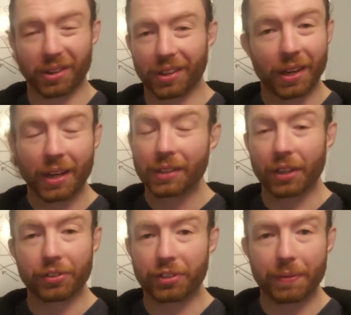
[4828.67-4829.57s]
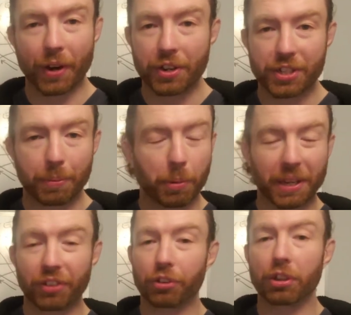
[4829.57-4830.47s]
It doesn't seem very simple
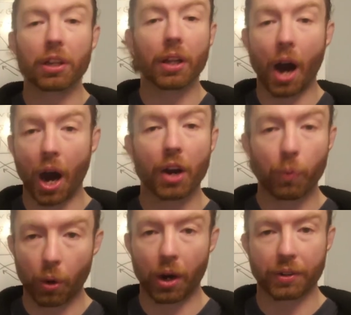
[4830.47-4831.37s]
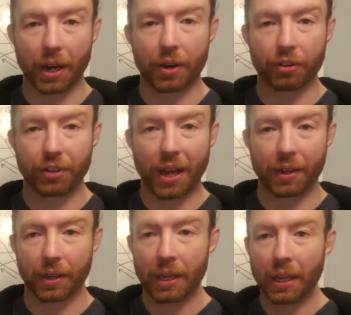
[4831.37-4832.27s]
because there's a lot of work to understand it.